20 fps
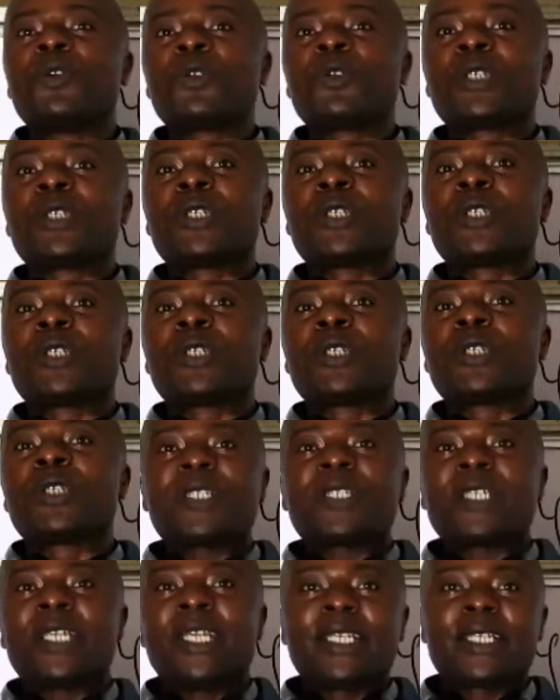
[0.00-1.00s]
Why would
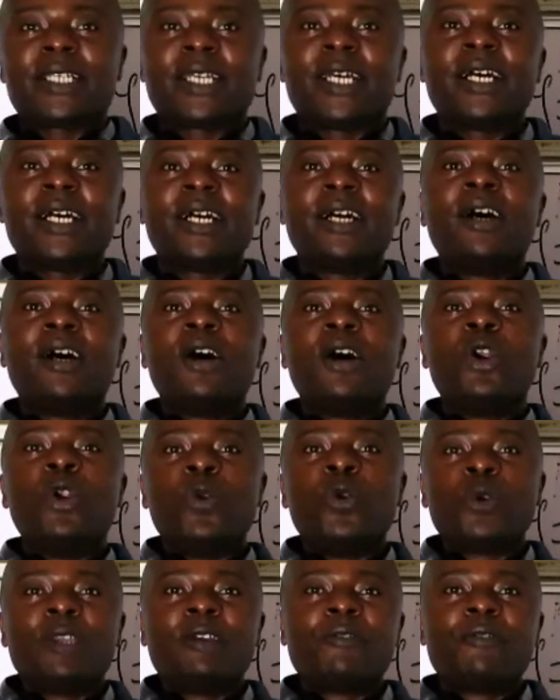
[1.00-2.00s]
you be going to town
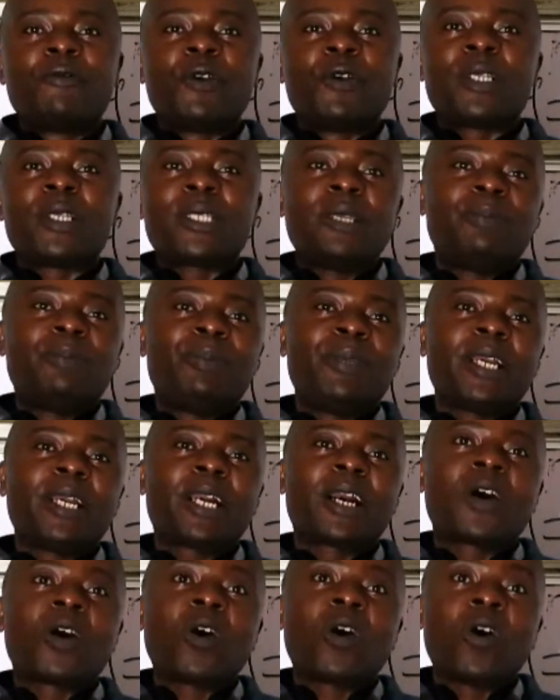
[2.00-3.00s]
center looking for a
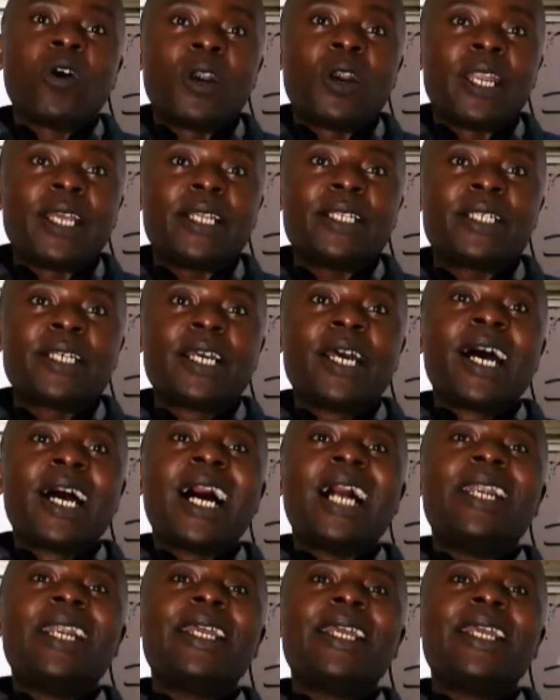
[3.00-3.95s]
CPA college?